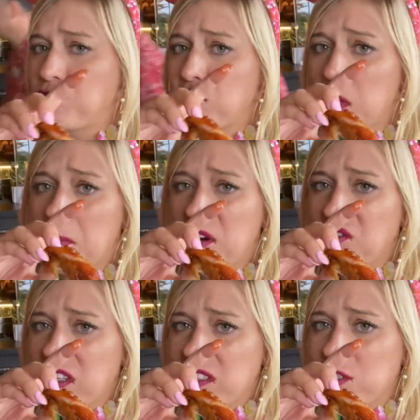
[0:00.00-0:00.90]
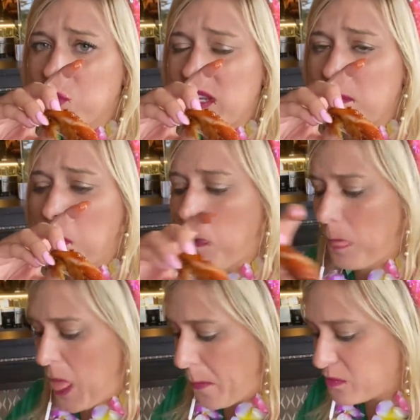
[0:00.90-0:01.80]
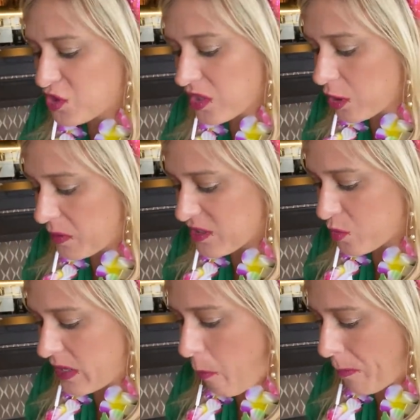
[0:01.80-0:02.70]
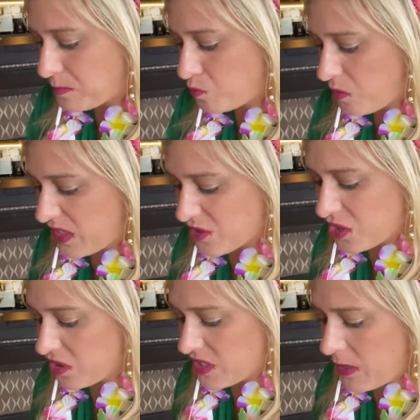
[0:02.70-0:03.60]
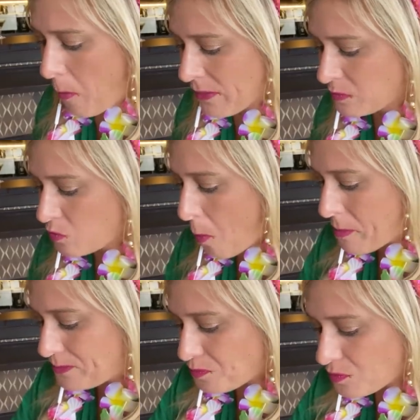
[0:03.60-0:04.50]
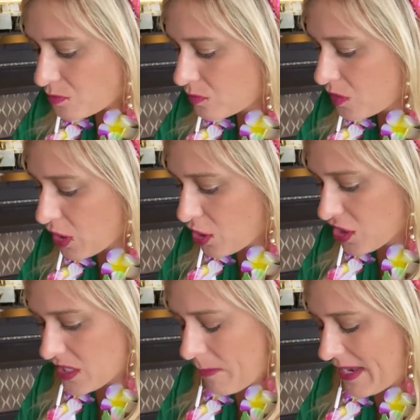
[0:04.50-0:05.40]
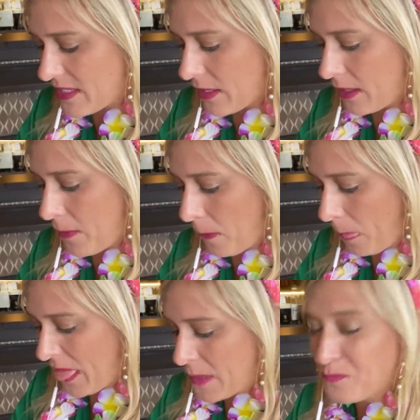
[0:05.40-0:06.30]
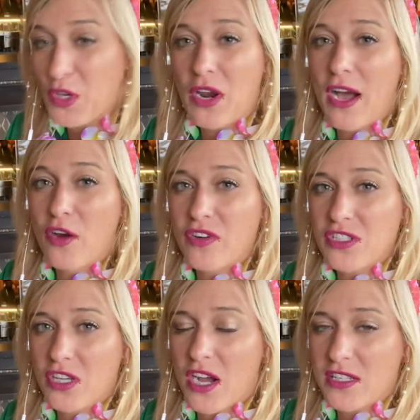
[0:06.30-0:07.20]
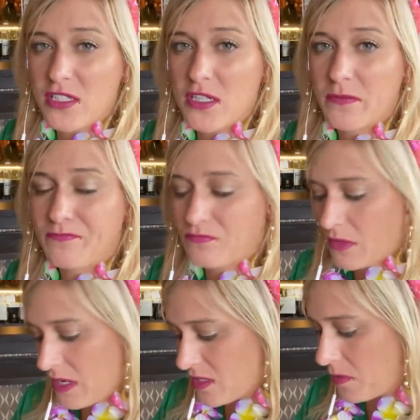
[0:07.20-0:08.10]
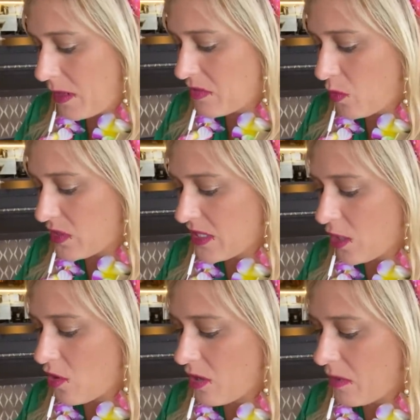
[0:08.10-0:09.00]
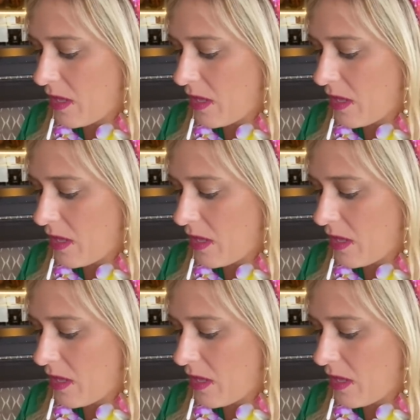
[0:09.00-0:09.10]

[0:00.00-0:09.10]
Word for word: They're perfectly sweet. There's a little bit of sweet and then salty. Cooked amazingly. They're not oversauced. Sometimes the ones at Kono